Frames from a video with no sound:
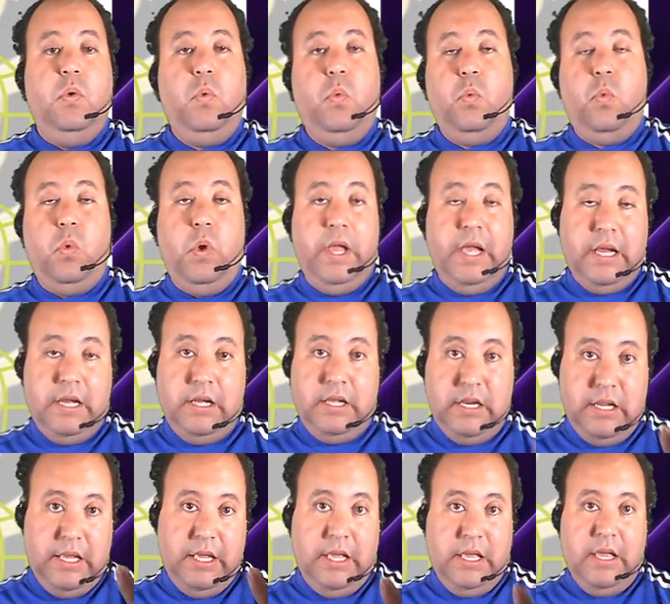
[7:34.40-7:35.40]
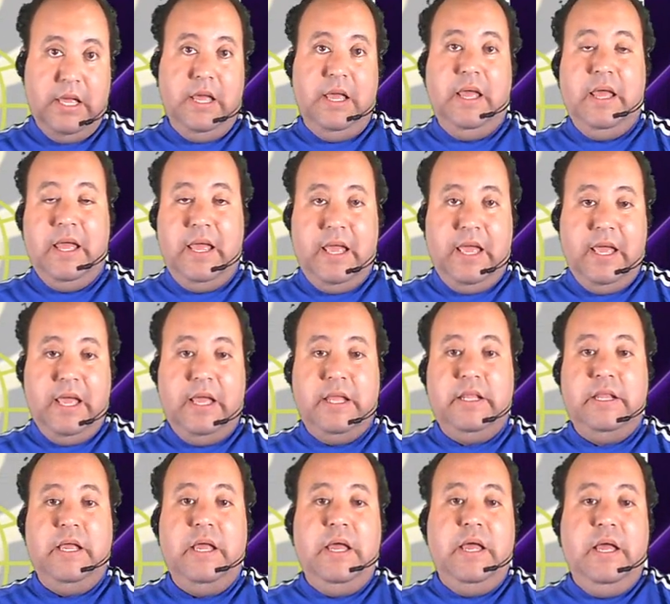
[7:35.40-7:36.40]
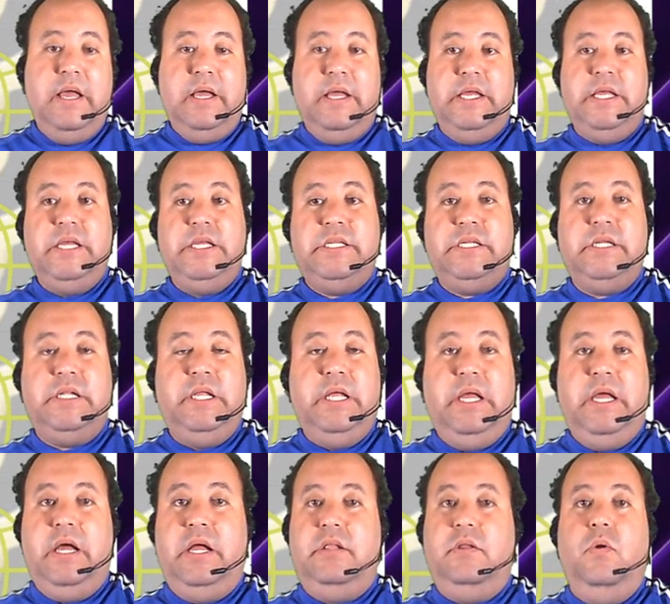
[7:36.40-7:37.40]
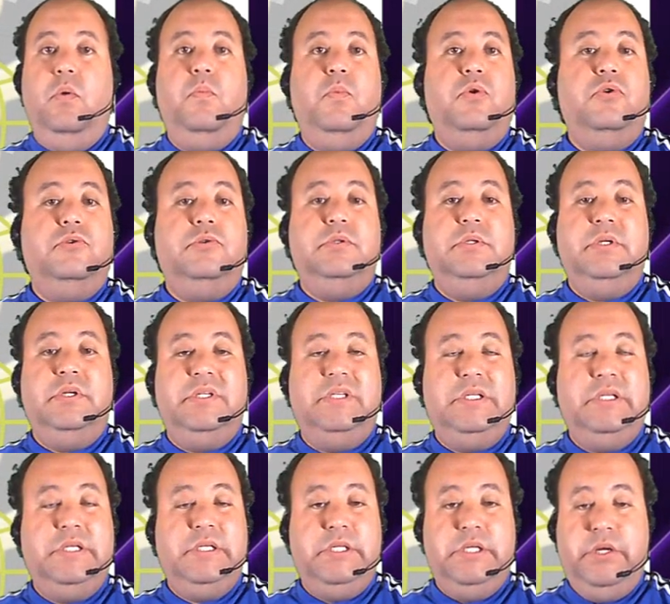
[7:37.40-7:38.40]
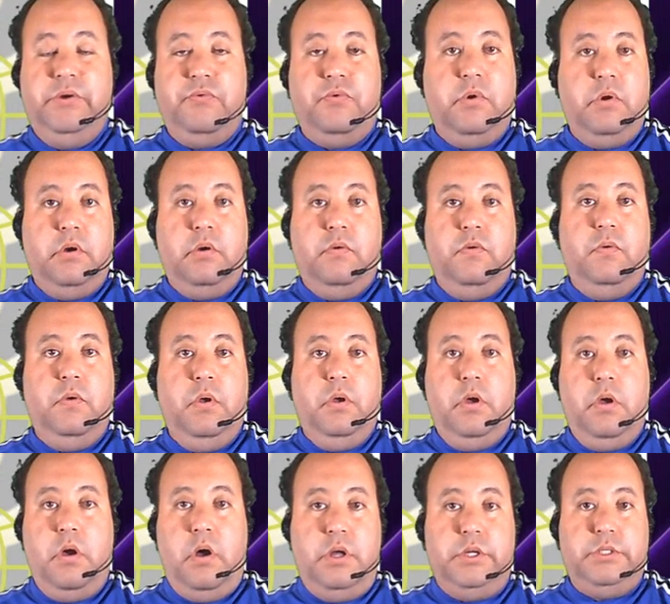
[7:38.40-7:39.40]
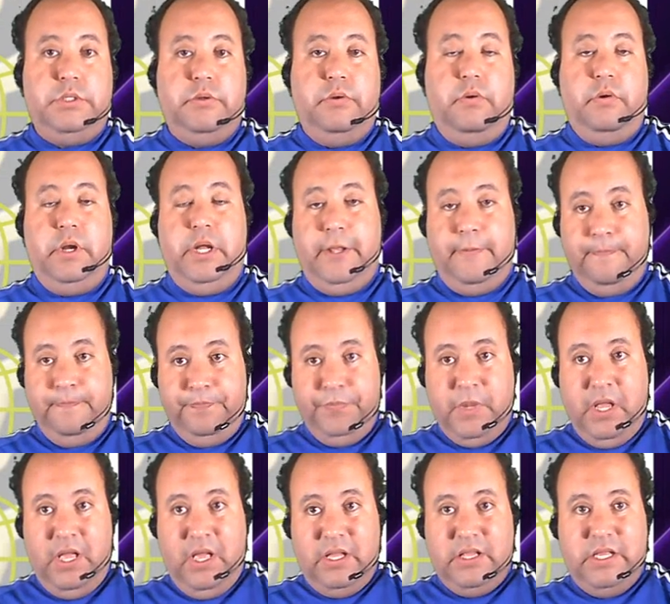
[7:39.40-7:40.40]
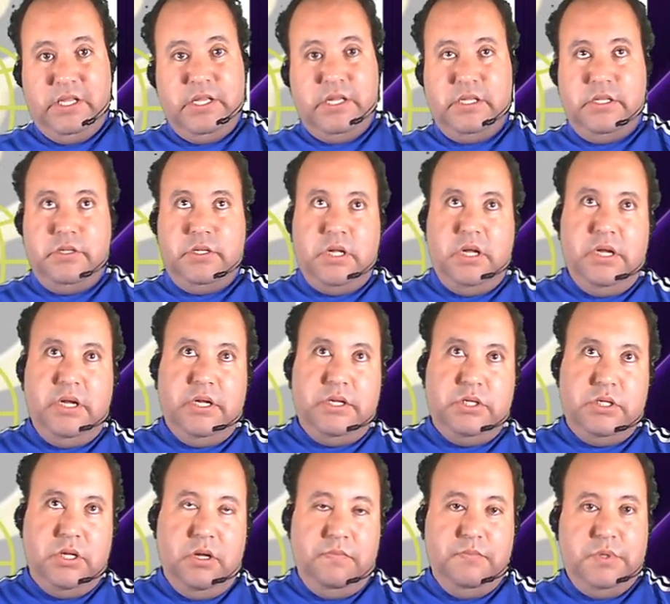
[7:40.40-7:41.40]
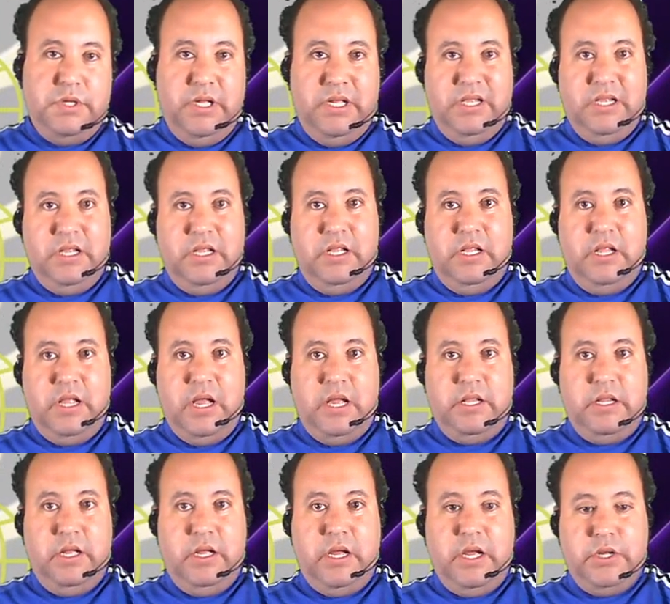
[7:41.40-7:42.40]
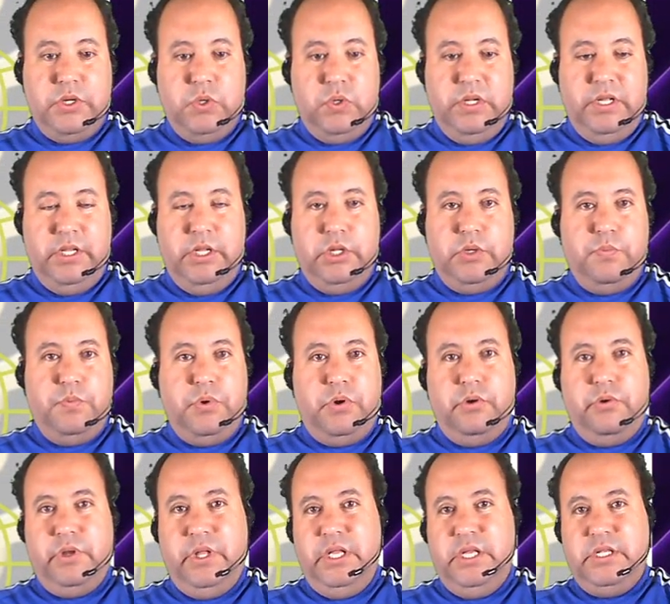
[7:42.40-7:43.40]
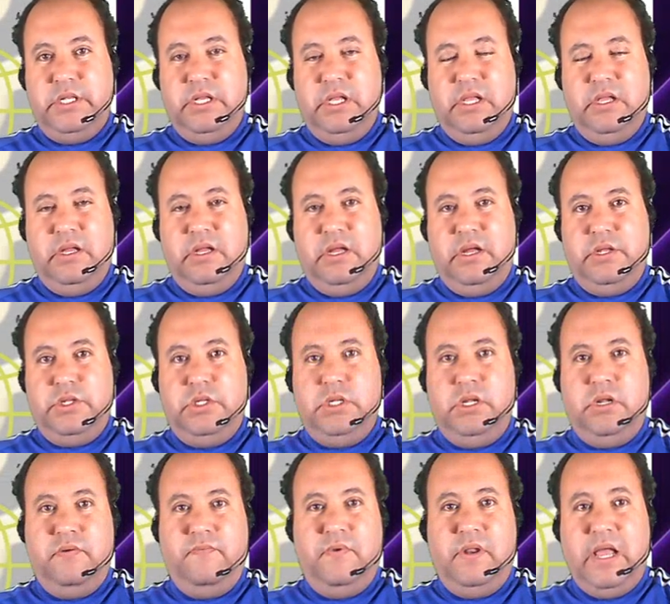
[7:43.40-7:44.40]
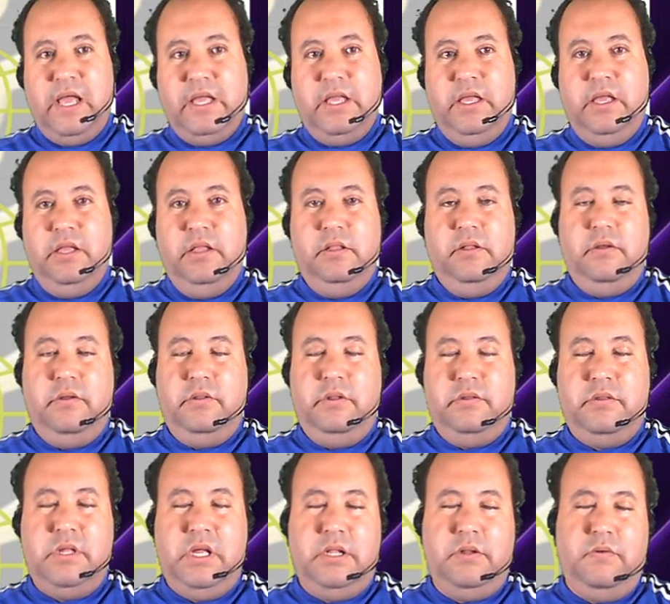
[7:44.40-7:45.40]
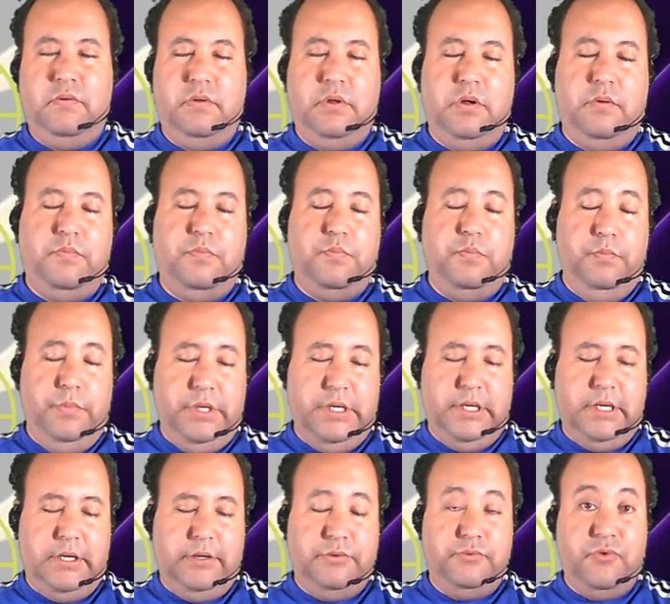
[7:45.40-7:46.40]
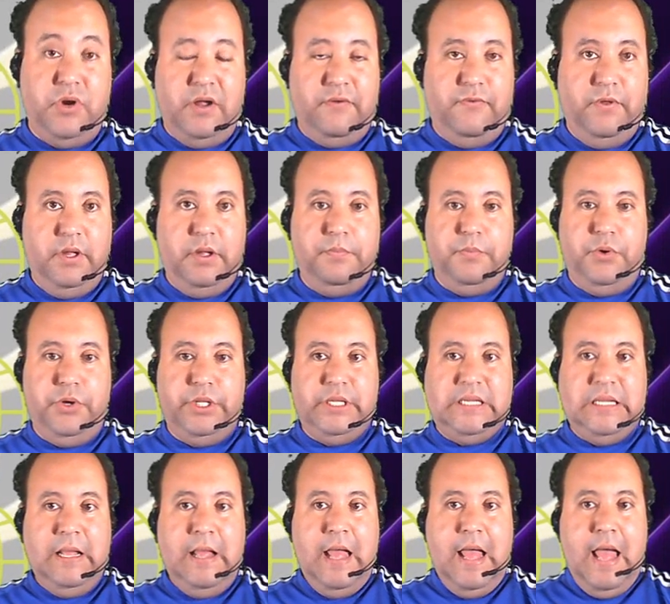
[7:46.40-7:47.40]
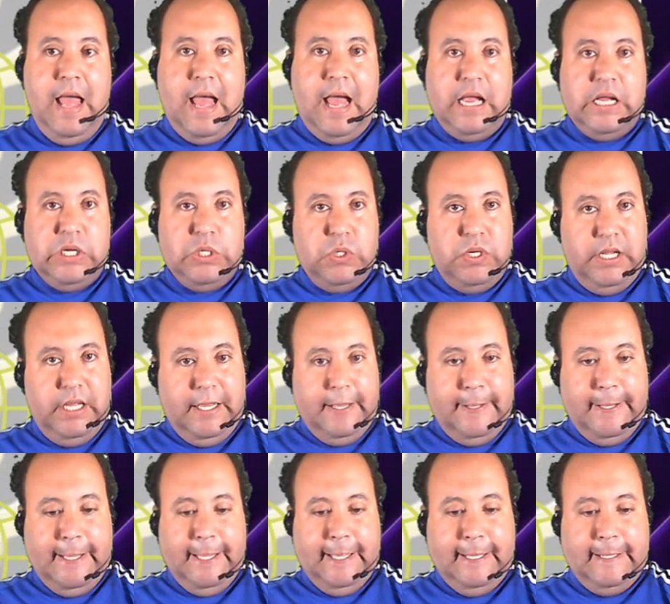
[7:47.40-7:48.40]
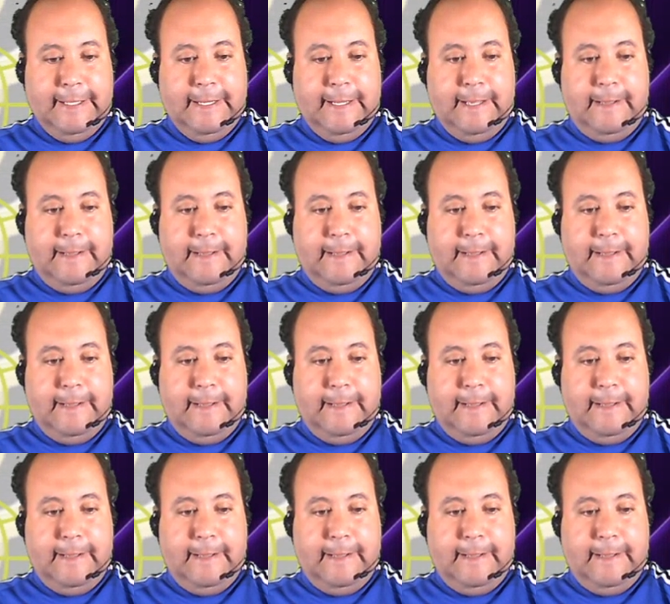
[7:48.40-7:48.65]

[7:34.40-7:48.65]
quickly and easily at almost zero cost. All right, this is something that actually this product is sort of lacking on the side of the traffic, but actually in